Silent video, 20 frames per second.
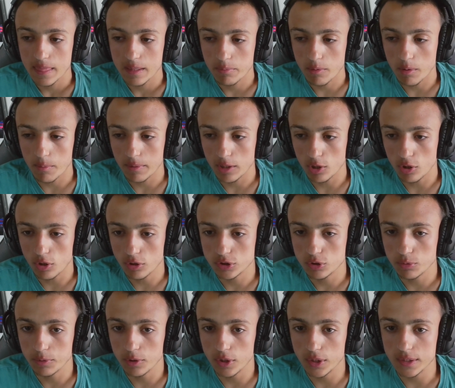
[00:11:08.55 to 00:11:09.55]
Probably not,
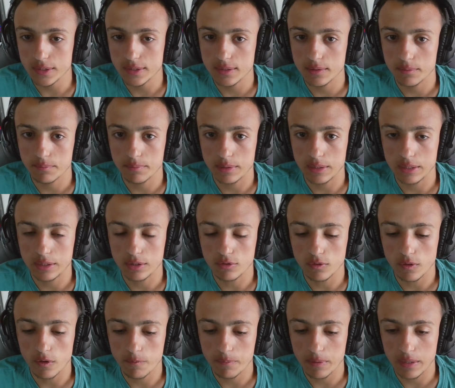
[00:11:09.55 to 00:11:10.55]
to be honest. But it
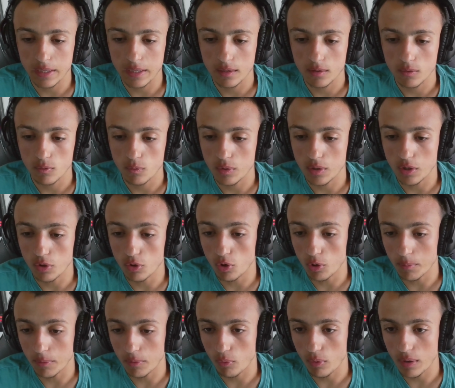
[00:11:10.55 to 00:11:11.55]
could have been with a
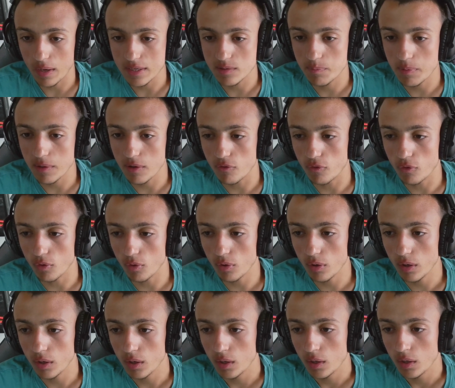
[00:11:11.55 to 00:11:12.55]
normal race
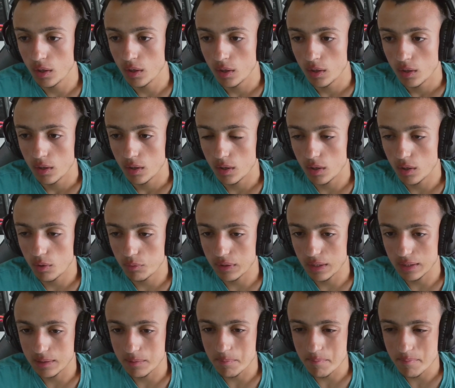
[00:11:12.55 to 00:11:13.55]
P4 with
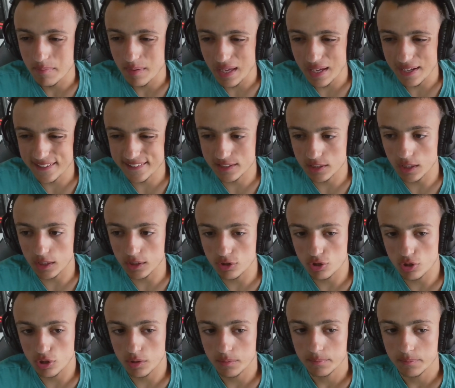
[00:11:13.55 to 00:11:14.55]
that mega
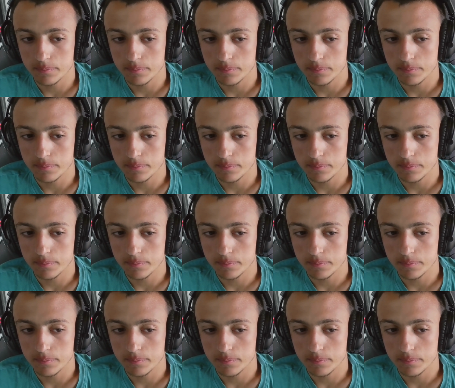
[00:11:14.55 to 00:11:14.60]
strategy.